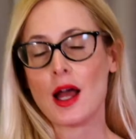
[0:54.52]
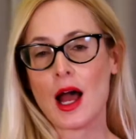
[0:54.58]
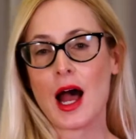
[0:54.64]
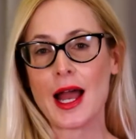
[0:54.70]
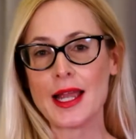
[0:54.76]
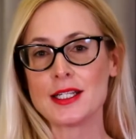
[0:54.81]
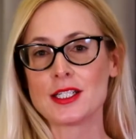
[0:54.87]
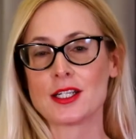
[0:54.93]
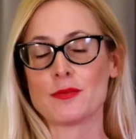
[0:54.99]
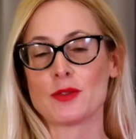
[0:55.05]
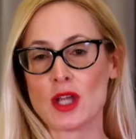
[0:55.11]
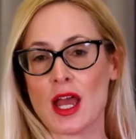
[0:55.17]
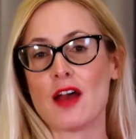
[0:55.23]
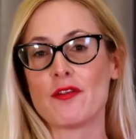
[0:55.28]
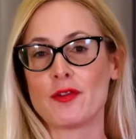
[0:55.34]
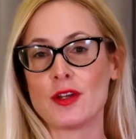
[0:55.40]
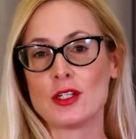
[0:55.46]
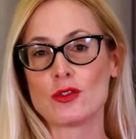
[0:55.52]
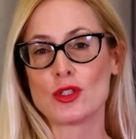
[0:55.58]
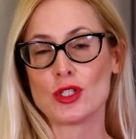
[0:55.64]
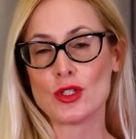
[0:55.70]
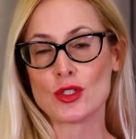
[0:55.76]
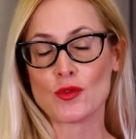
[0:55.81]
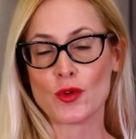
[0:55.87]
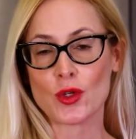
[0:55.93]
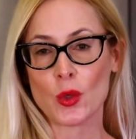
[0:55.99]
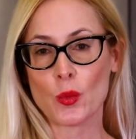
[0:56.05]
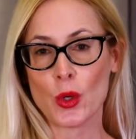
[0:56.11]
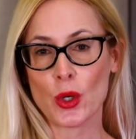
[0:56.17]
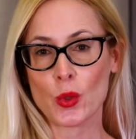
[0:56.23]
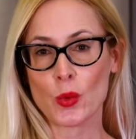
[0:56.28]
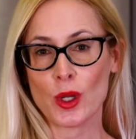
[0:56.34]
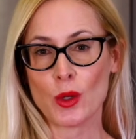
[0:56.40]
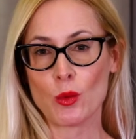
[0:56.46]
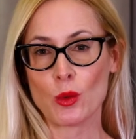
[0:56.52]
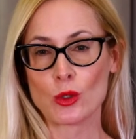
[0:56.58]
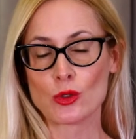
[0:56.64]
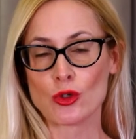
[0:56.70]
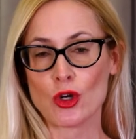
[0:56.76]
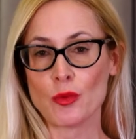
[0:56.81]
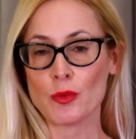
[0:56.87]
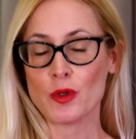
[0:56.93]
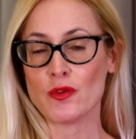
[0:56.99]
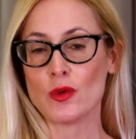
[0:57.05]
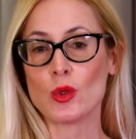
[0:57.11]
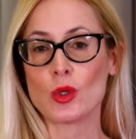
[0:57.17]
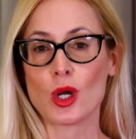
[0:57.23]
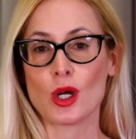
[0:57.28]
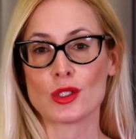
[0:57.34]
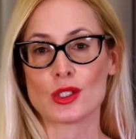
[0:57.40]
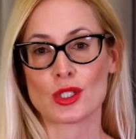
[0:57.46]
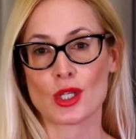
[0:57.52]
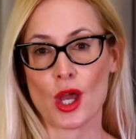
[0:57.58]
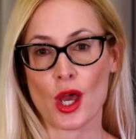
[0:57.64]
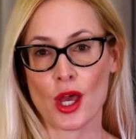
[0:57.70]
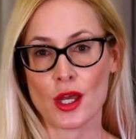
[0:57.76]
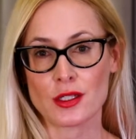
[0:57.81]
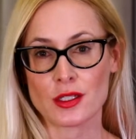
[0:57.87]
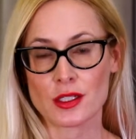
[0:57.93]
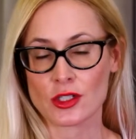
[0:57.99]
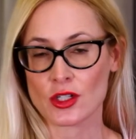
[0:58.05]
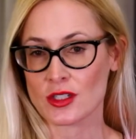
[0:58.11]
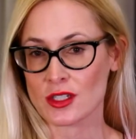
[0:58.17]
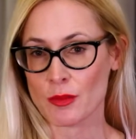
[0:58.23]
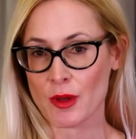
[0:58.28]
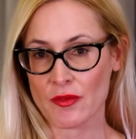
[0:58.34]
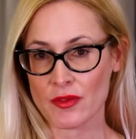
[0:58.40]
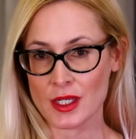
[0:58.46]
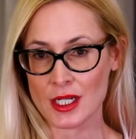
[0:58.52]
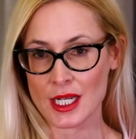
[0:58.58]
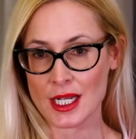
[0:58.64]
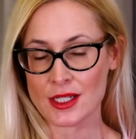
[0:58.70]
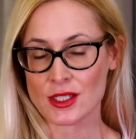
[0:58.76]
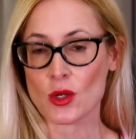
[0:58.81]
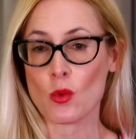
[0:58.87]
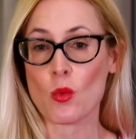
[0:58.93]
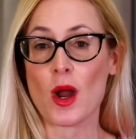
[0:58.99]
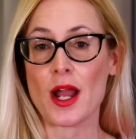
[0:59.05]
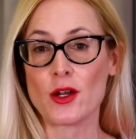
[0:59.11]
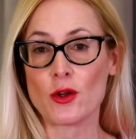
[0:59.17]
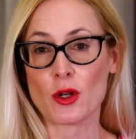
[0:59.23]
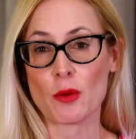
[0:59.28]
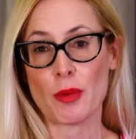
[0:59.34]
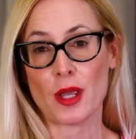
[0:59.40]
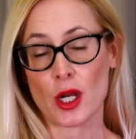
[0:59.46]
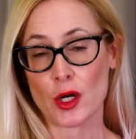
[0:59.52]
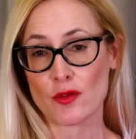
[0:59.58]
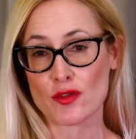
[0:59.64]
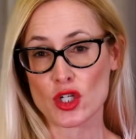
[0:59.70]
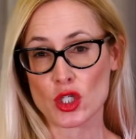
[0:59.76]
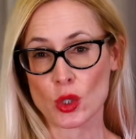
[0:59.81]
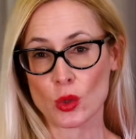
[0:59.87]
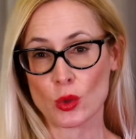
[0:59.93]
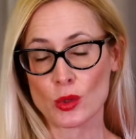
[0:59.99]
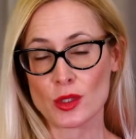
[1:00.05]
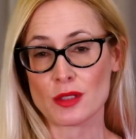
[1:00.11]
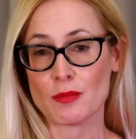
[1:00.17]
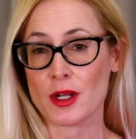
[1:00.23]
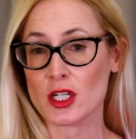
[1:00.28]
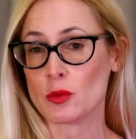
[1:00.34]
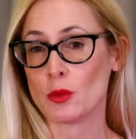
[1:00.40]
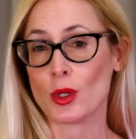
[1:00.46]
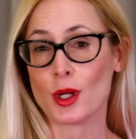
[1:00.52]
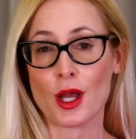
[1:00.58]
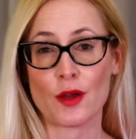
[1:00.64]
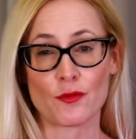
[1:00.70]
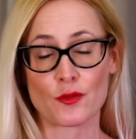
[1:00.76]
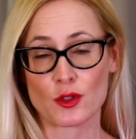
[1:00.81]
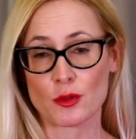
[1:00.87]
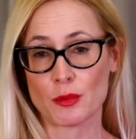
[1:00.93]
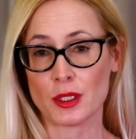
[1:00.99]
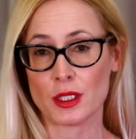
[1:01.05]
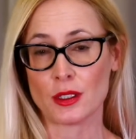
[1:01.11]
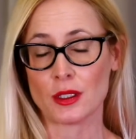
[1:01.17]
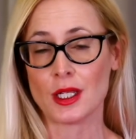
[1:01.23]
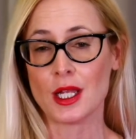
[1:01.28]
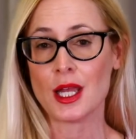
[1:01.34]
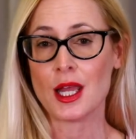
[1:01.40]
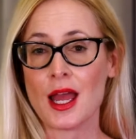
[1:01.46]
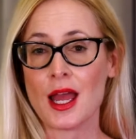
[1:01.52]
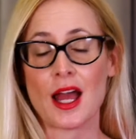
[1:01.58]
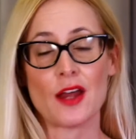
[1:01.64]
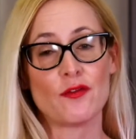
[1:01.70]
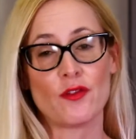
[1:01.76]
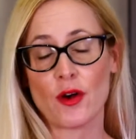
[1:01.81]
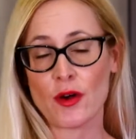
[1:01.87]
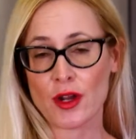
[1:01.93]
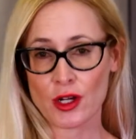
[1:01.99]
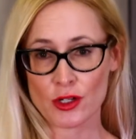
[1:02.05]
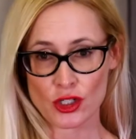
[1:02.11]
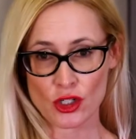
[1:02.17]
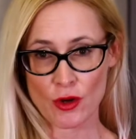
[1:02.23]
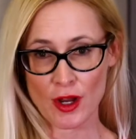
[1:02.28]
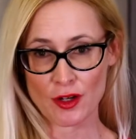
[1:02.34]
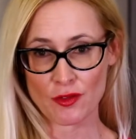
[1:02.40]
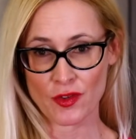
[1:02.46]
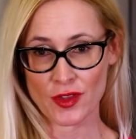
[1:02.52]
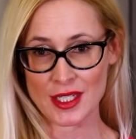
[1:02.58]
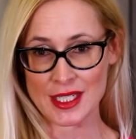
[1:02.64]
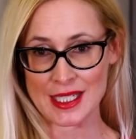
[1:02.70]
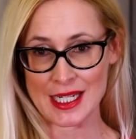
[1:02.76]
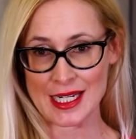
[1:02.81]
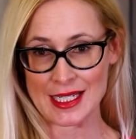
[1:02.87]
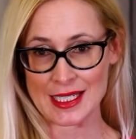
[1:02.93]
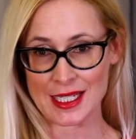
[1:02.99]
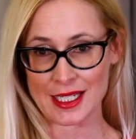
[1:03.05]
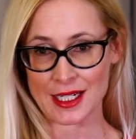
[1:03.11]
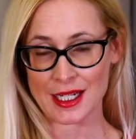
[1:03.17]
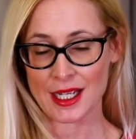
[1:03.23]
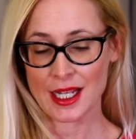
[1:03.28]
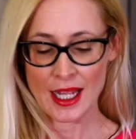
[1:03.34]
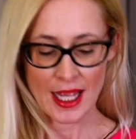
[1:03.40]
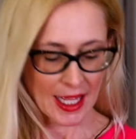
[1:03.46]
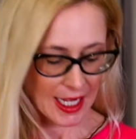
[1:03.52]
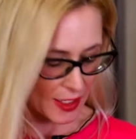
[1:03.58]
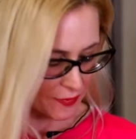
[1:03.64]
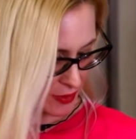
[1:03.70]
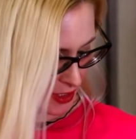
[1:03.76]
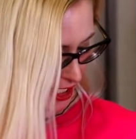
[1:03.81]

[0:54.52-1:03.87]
item to have introduced for your workwear wardrobe. You've all got skirts just above the knee, so why not a pair of shorts, much more comfortable and very on trend for the season. And I've